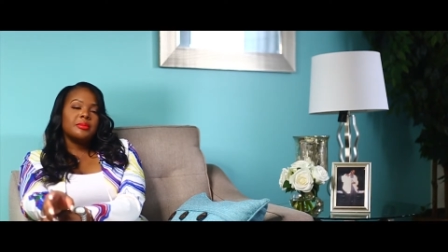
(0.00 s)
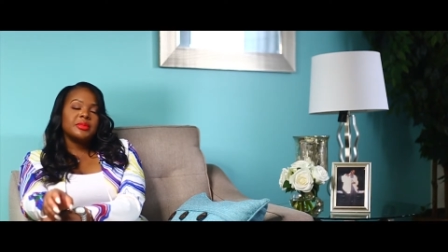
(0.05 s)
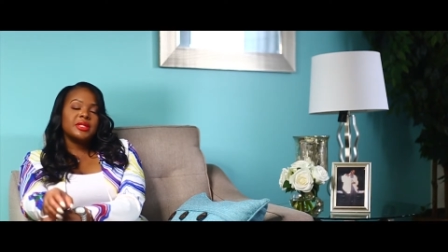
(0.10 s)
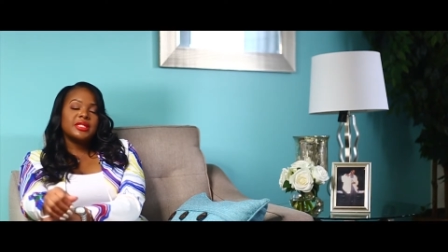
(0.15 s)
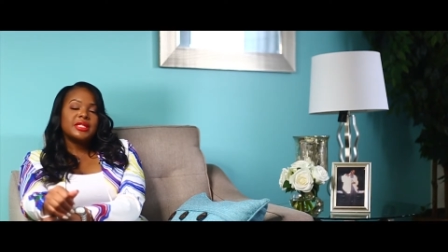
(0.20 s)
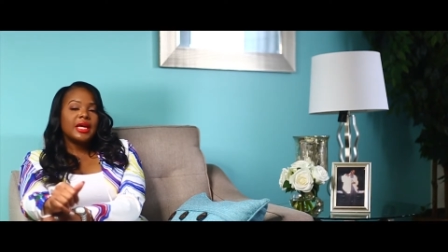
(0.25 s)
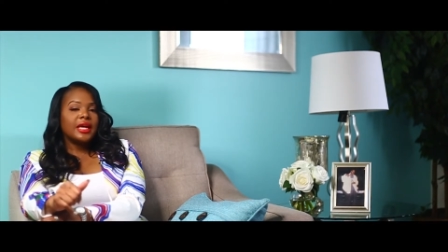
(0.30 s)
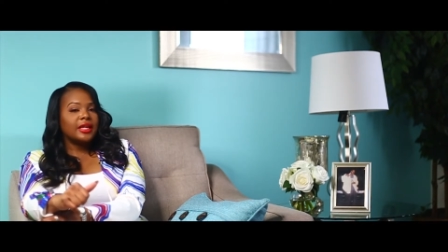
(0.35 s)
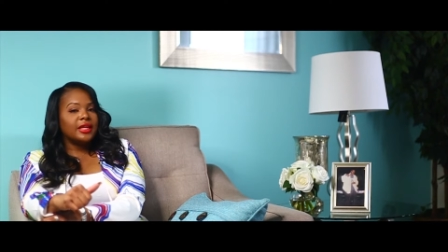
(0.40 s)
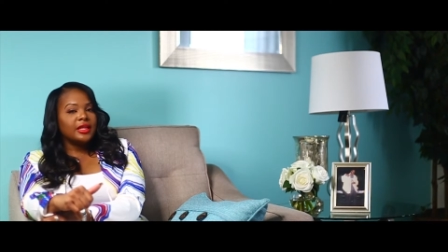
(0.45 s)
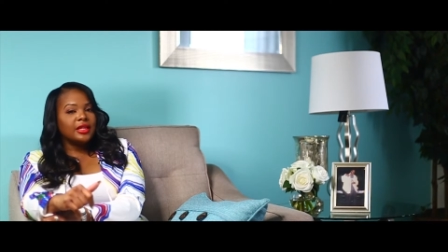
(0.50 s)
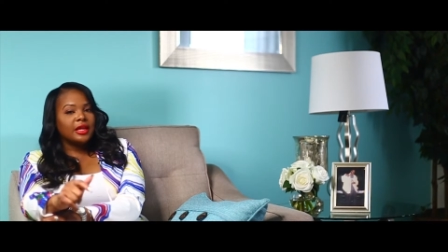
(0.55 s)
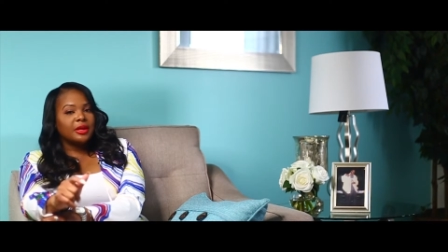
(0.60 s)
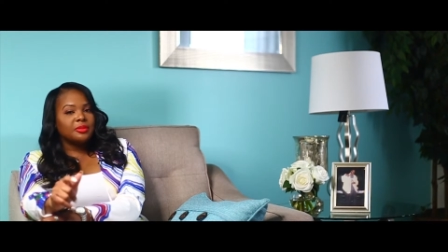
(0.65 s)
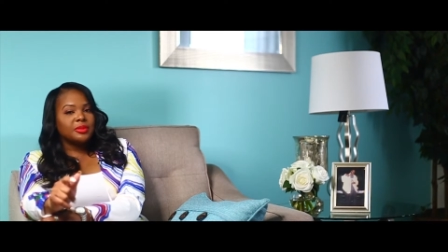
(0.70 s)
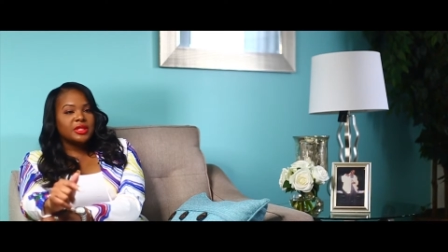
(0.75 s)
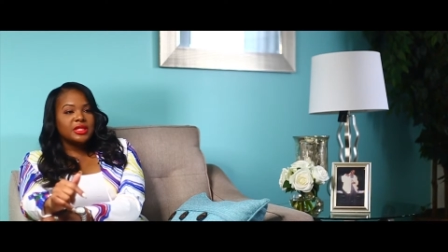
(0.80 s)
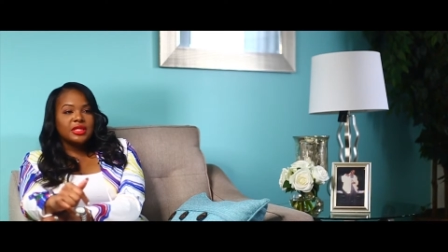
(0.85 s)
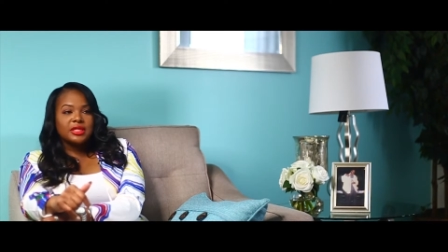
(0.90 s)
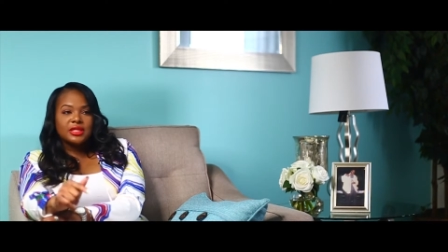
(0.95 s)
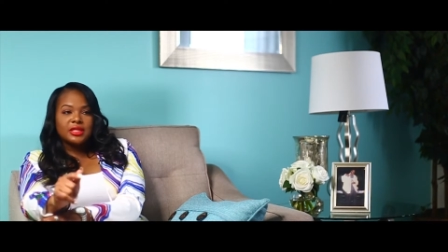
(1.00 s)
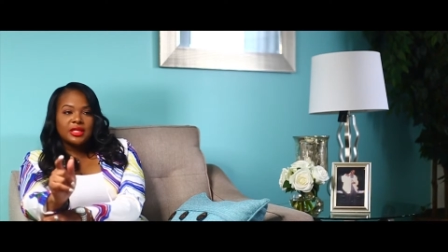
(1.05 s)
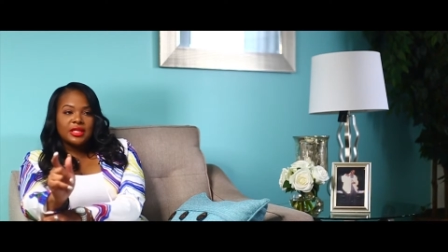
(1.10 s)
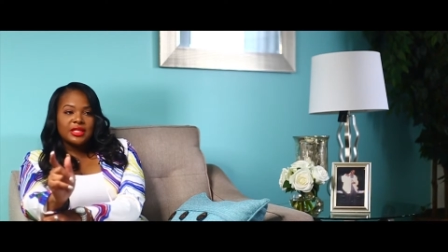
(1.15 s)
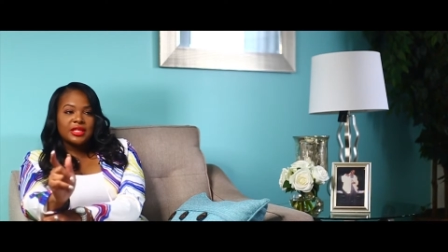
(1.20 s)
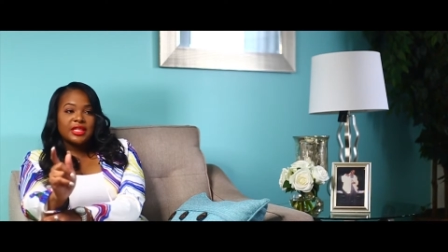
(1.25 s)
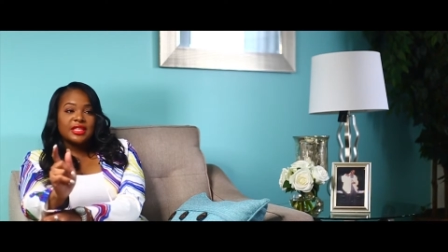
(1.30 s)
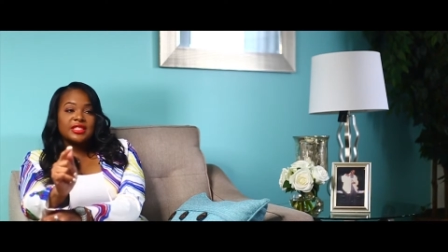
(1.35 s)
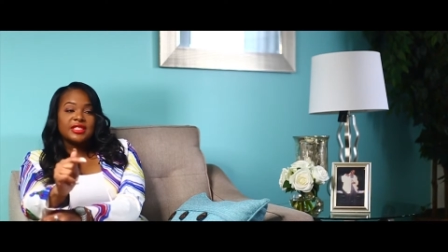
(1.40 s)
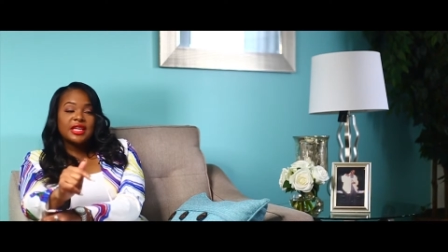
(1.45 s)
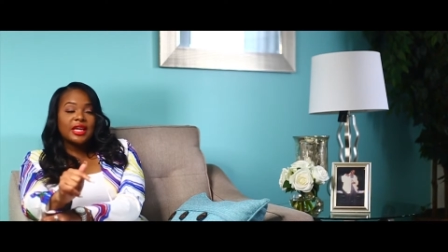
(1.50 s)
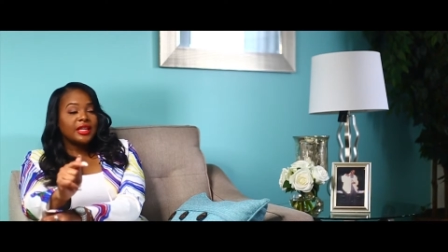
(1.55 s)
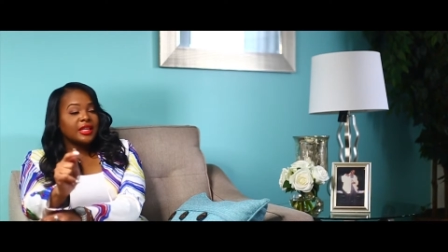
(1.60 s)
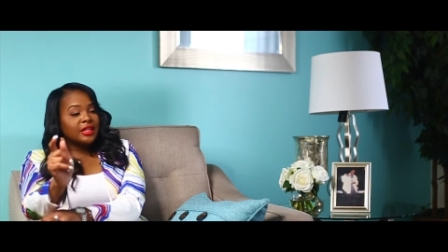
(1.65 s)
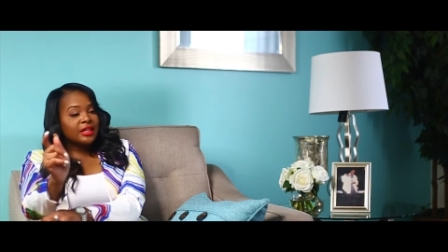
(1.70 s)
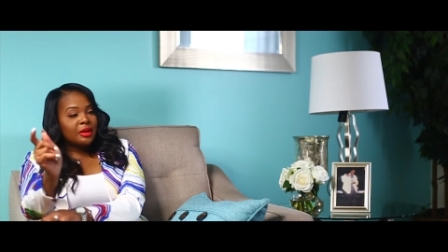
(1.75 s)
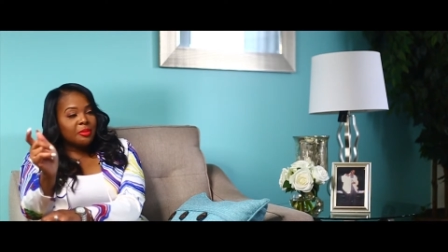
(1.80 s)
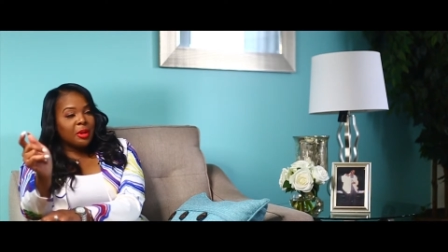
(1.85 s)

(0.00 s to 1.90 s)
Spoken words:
stating they stated